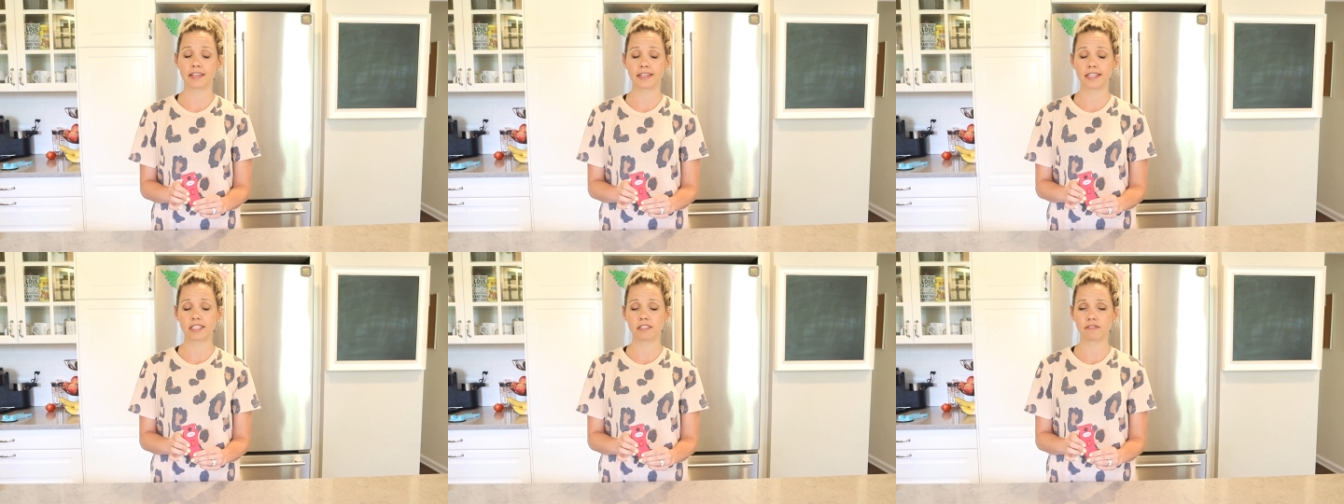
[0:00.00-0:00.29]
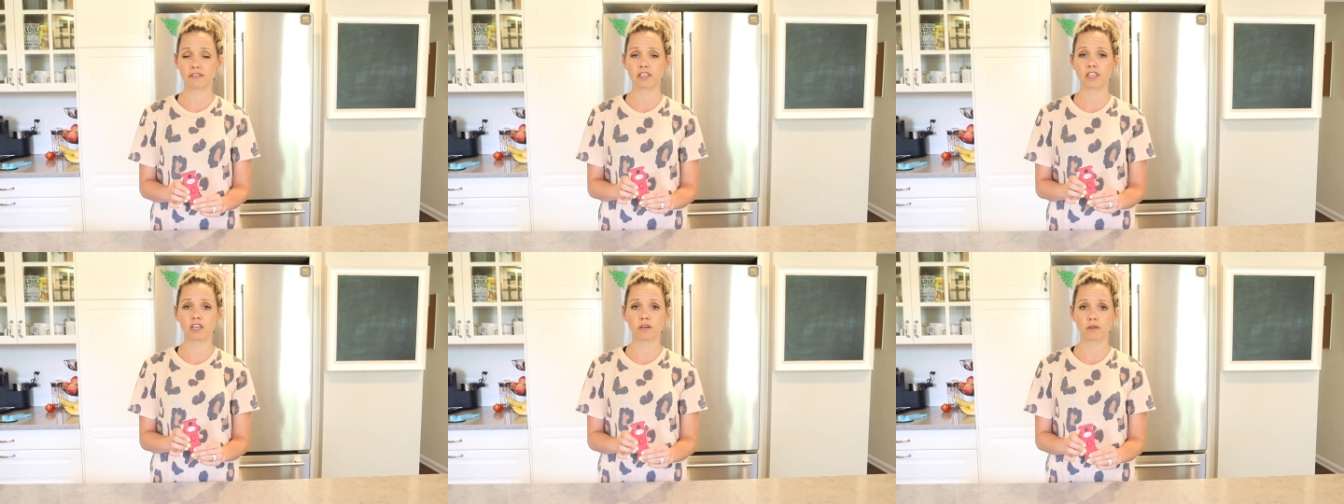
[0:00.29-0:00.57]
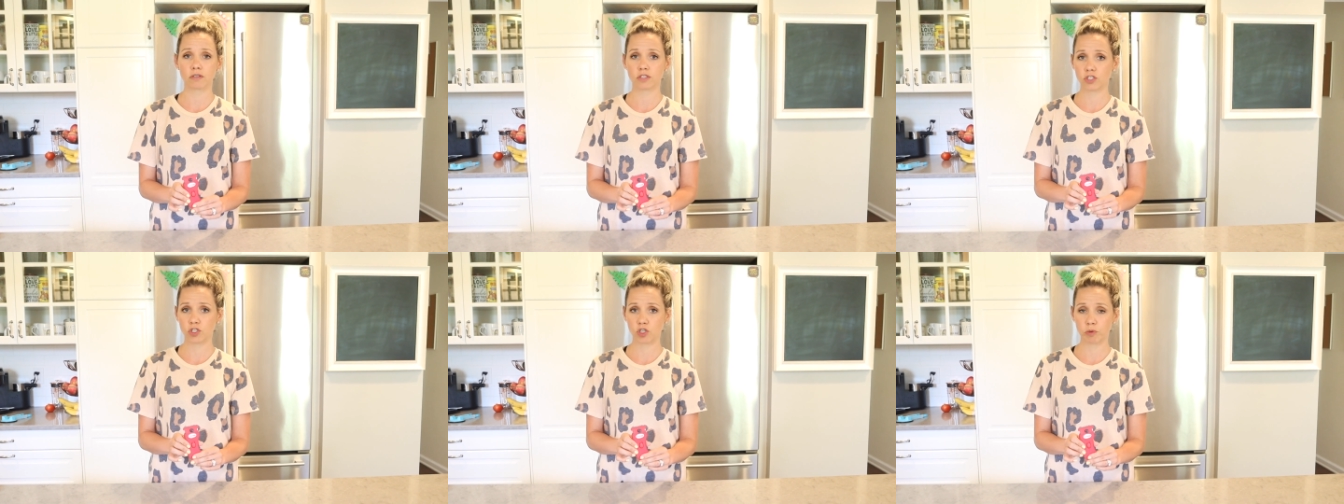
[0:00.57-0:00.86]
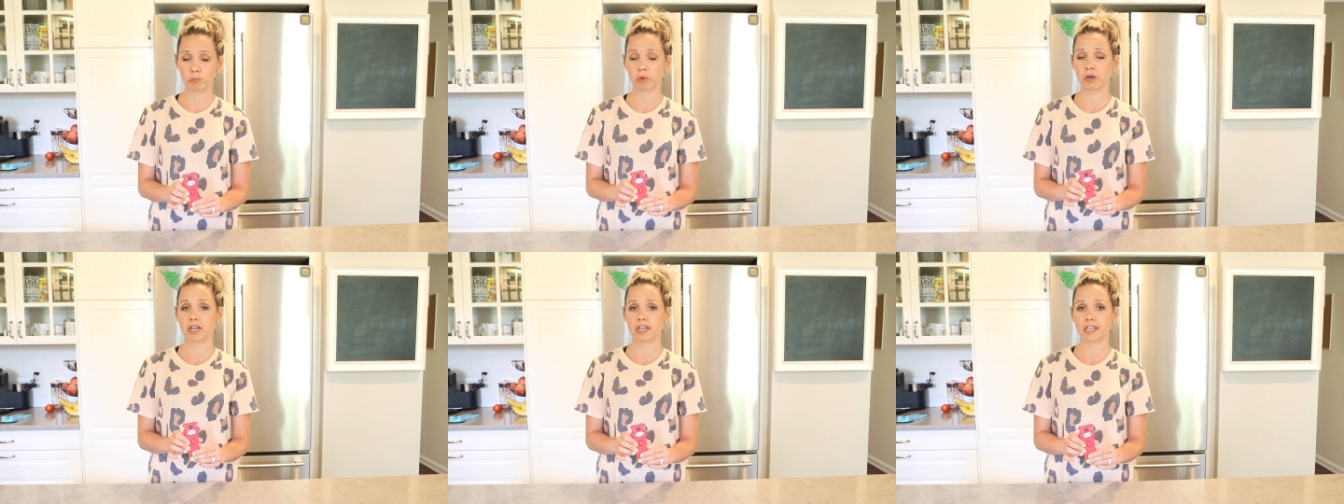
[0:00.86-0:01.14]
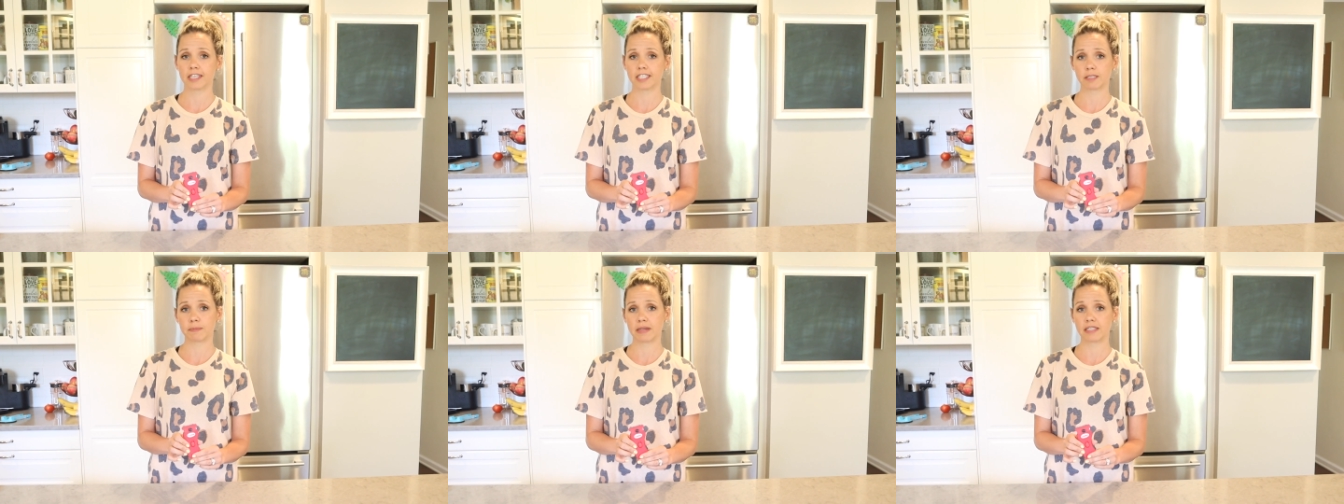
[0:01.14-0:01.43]
in this video is super
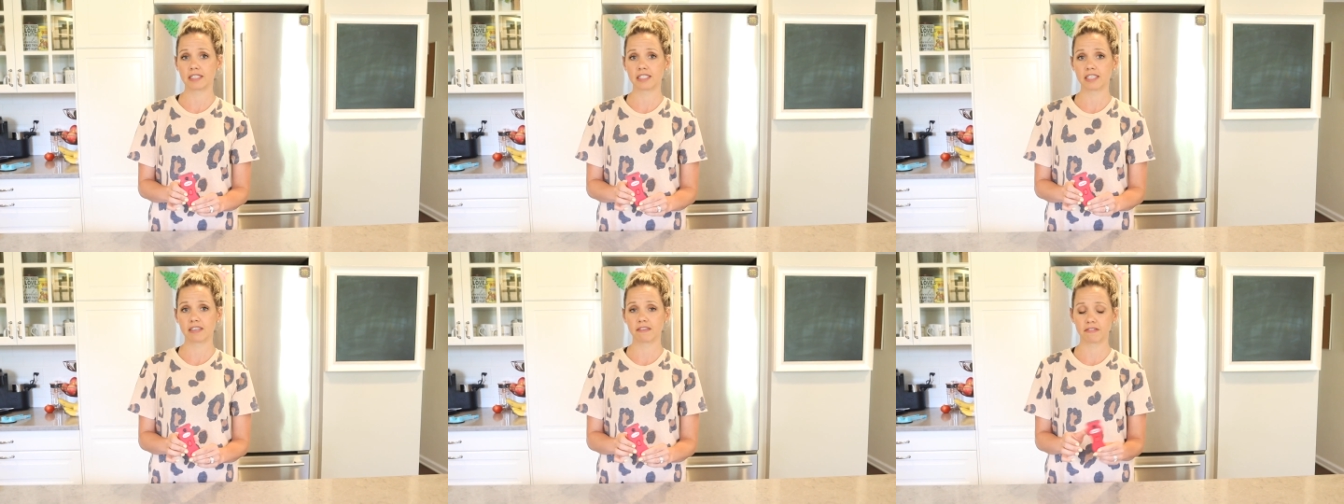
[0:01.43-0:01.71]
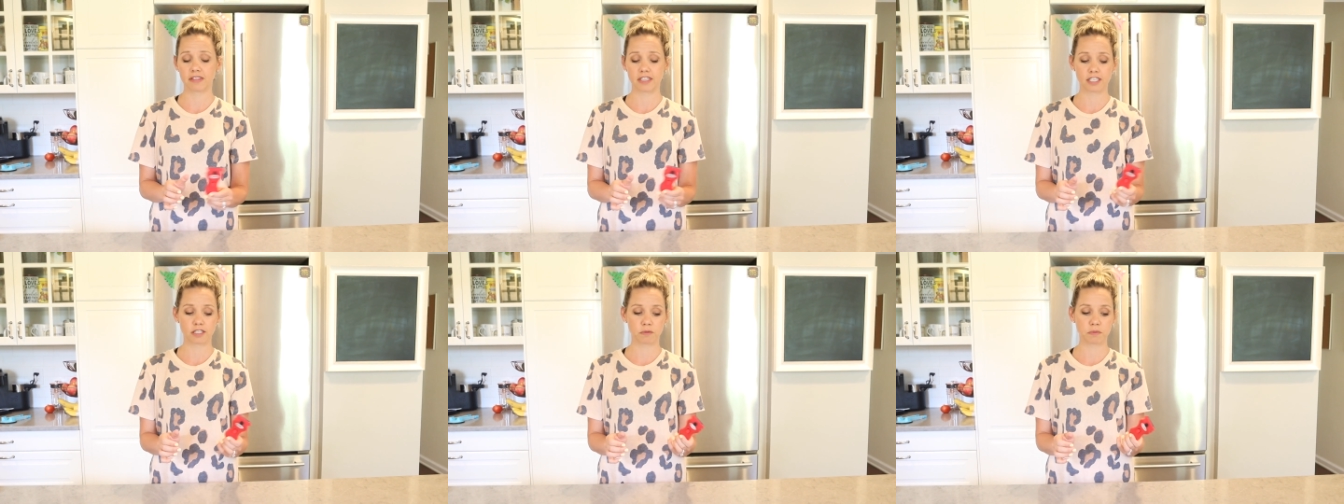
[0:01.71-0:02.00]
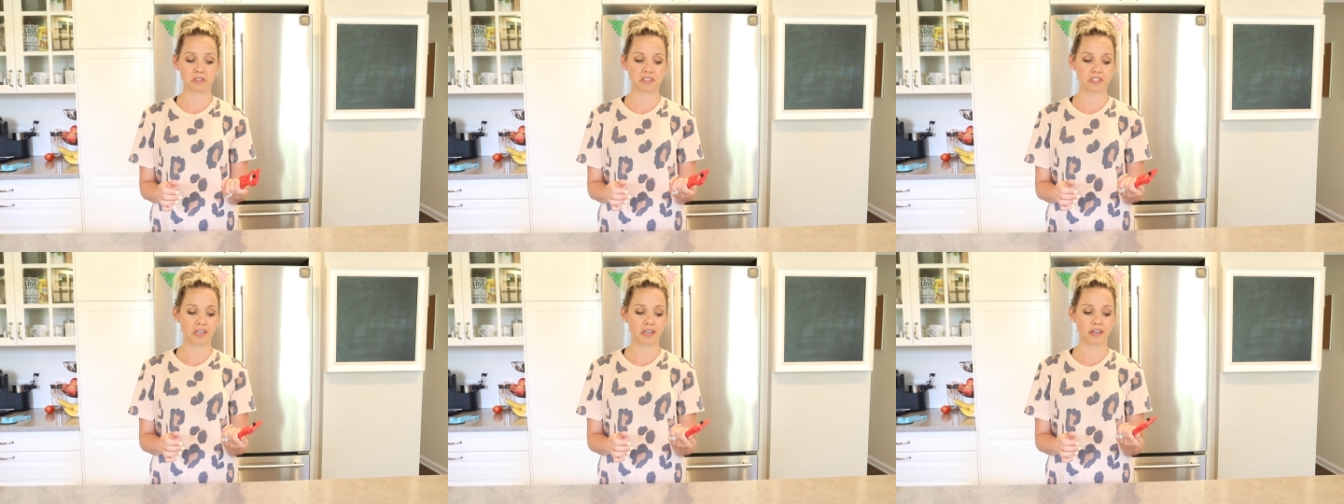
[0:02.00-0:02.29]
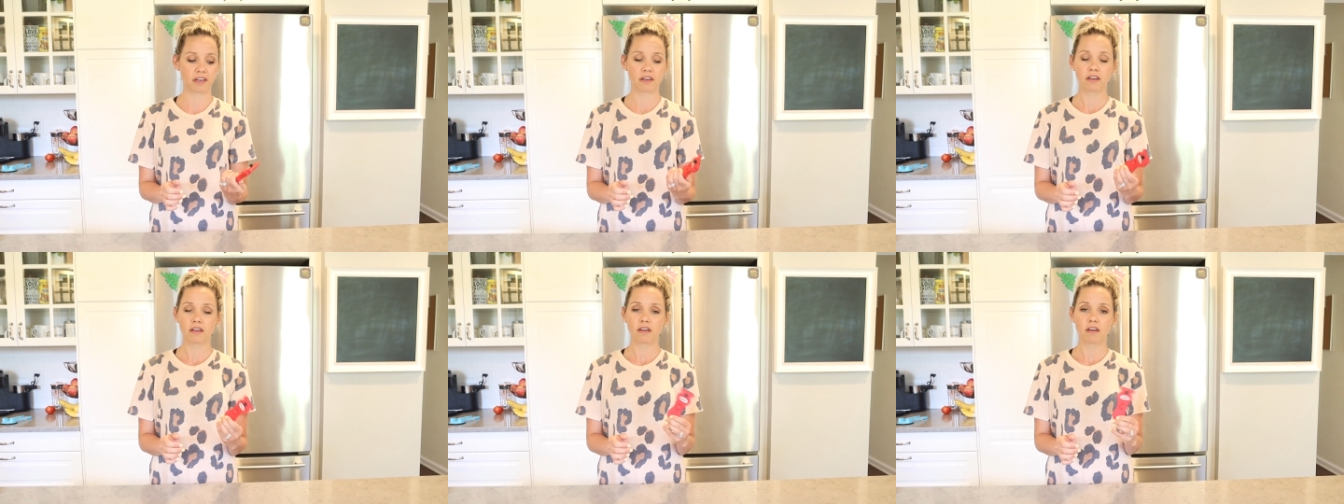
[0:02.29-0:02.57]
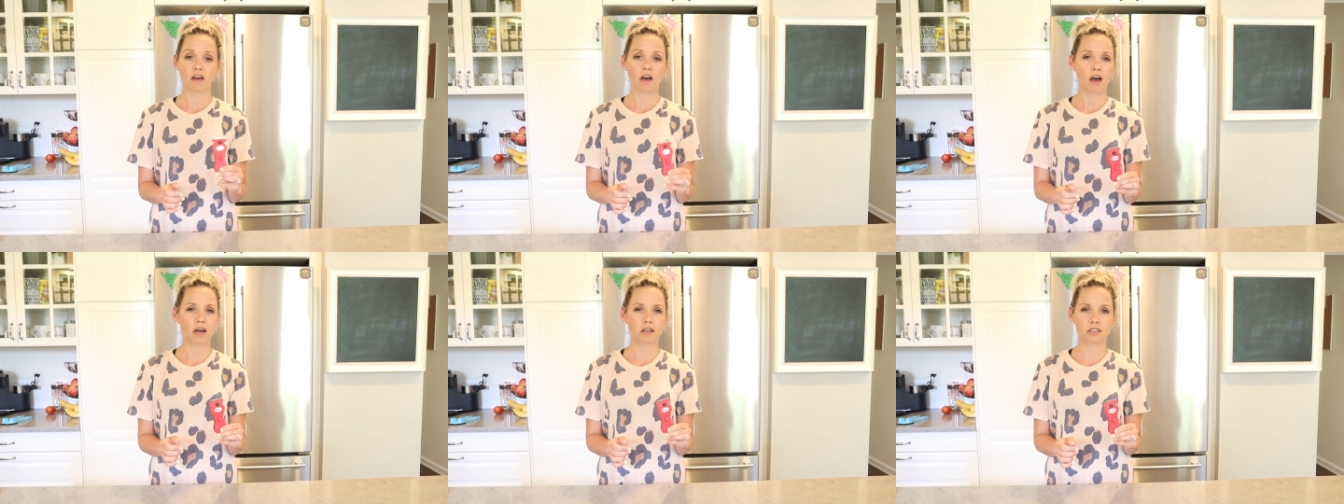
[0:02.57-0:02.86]
inexpensive. This was like
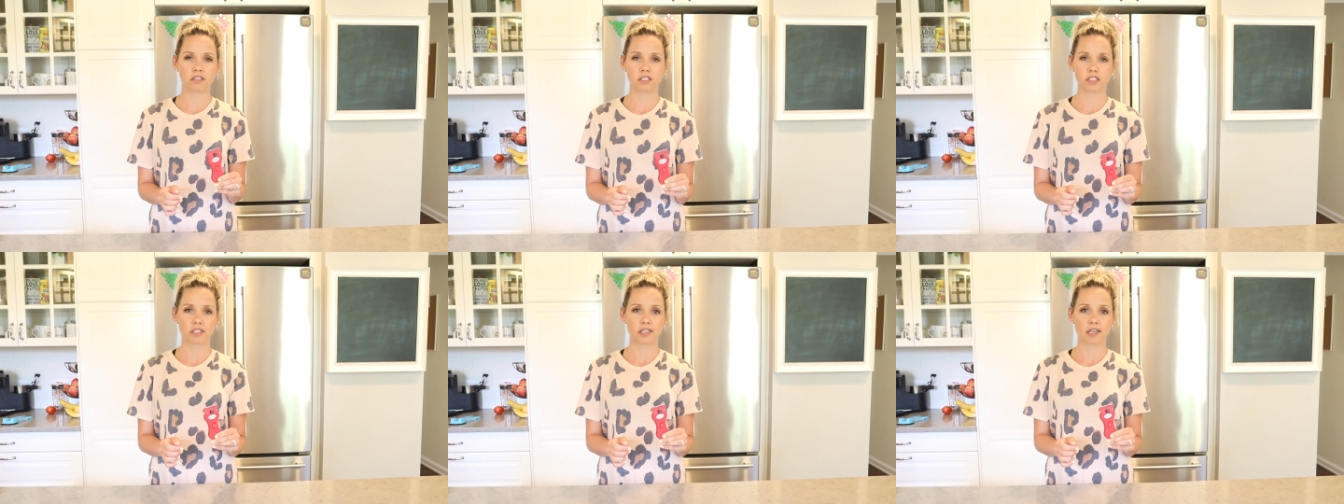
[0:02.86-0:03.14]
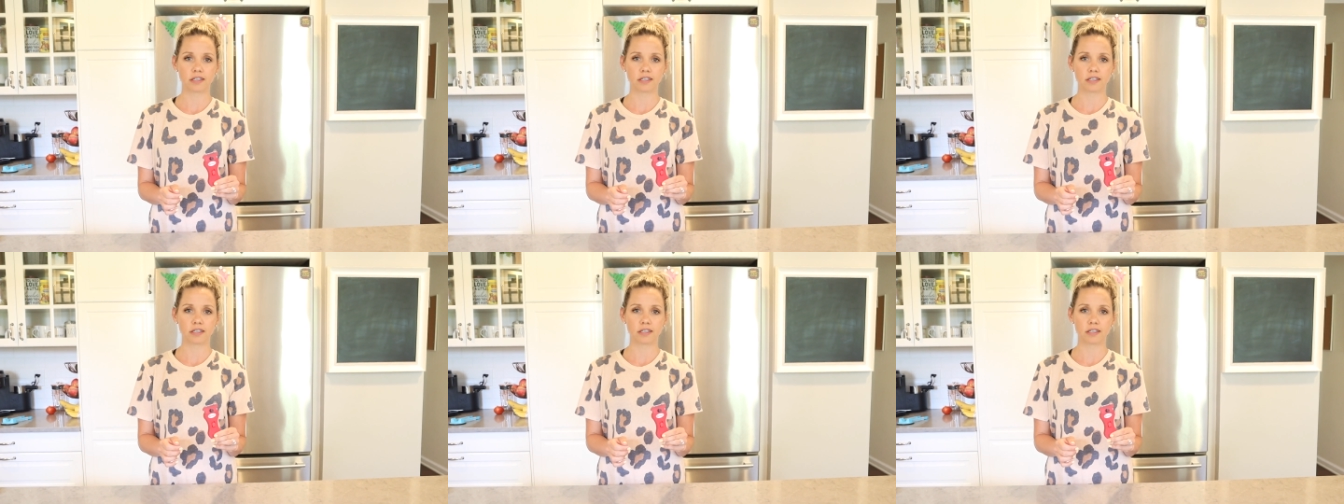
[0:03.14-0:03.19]
under